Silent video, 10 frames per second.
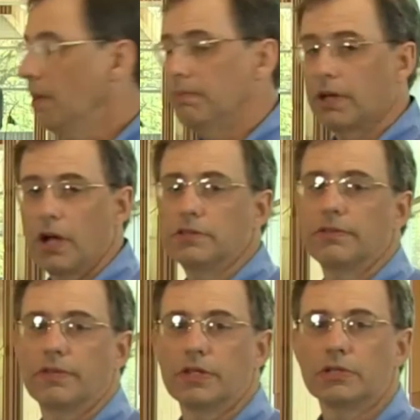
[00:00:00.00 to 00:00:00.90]
Because
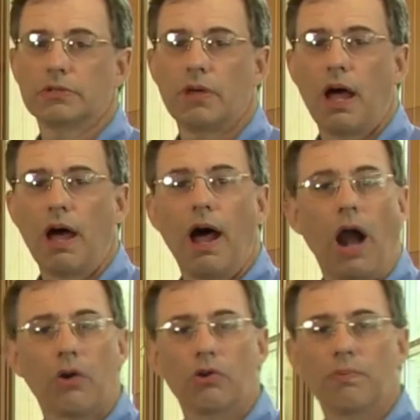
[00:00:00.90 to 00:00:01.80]
of this, uh,
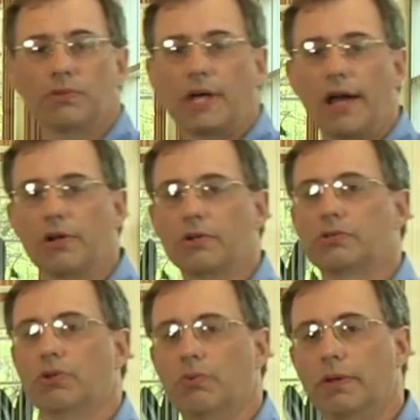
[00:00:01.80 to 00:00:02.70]
our group was
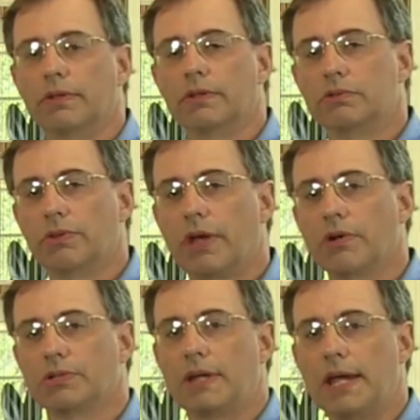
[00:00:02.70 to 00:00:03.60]
honored to win the
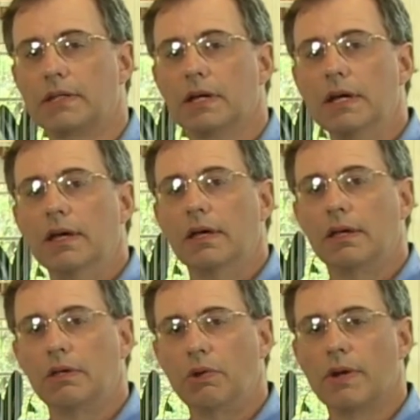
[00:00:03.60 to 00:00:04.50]
2008
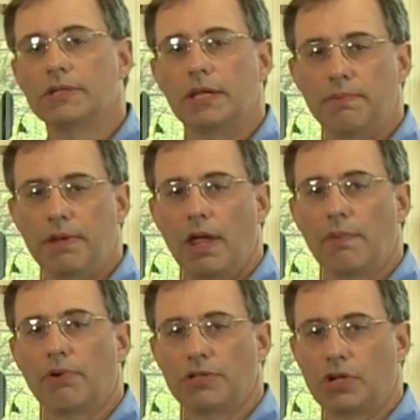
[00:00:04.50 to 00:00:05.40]
U.S.
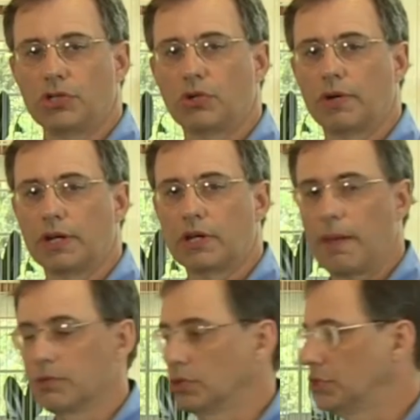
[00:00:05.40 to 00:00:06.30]
EPA Presidential Green
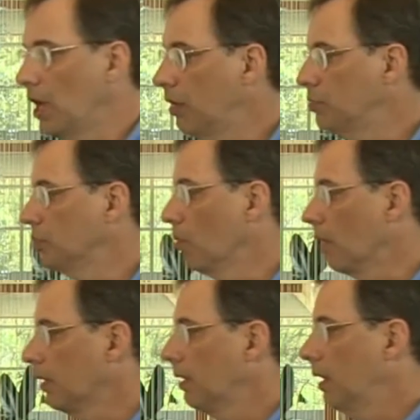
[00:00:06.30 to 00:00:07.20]
Chemistry Challenge
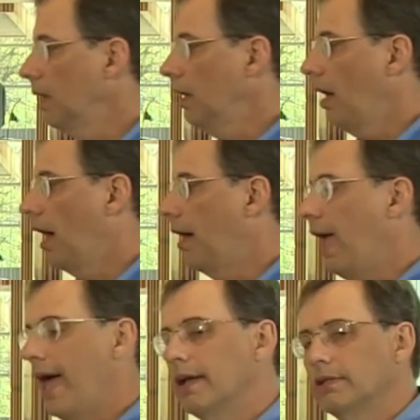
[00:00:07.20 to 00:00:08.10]
Award. Uh,
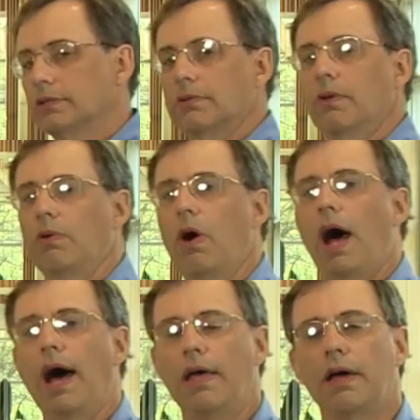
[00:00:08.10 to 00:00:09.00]
and it's
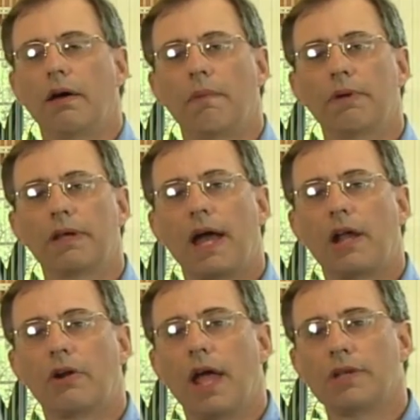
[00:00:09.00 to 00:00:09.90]
a, uh, a big an
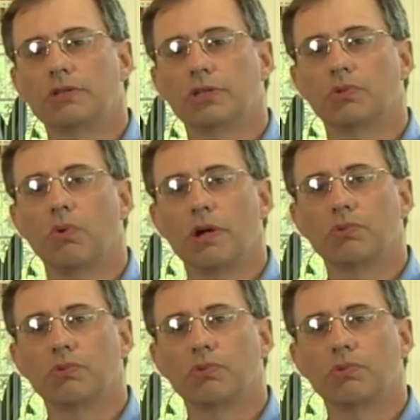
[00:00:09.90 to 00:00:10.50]
honor as this was.